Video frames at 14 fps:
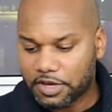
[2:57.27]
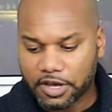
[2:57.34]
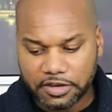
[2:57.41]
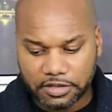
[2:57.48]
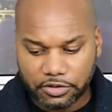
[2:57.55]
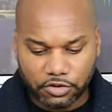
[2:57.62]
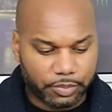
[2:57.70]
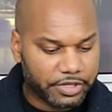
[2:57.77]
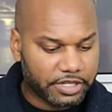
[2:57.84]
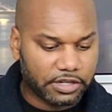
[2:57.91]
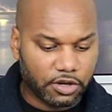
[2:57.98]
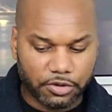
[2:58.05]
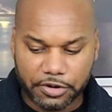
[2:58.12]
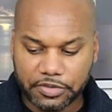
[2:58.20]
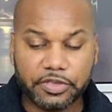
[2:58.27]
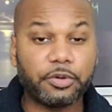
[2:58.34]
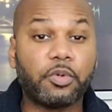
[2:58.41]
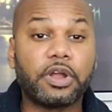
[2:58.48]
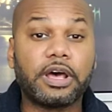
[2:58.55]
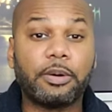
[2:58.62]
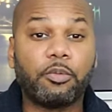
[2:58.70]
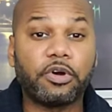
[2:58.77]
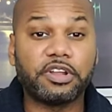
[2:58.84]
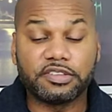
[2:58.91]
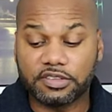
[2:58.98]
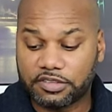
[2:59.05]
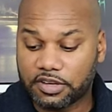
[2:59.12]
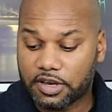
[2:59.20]
talking a little bit longer than what I
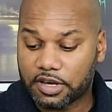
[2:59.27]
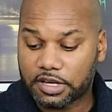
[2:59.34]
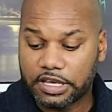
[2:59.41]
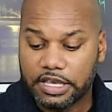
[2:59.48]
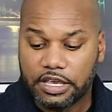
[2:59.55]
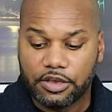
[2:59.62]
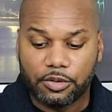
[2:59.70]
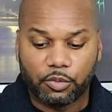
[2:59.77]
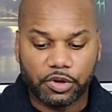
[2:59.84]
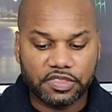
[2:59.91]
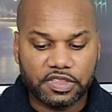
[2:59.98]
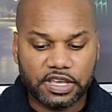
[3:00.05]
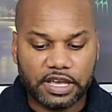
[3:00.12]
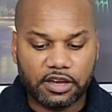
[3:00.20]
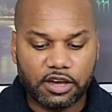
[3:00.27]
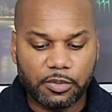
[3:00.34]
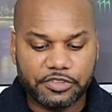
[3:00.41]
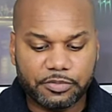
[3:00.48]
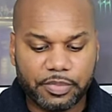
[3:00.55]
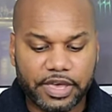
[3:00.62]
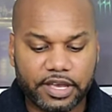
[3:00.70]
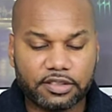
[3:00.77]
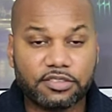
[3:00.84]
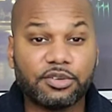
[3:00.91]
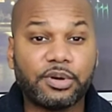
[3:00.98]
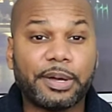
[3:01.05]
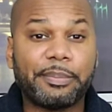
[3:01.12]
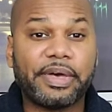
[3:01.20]
wanted to talk. One thing I always pack
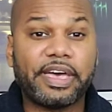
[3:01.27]
too, I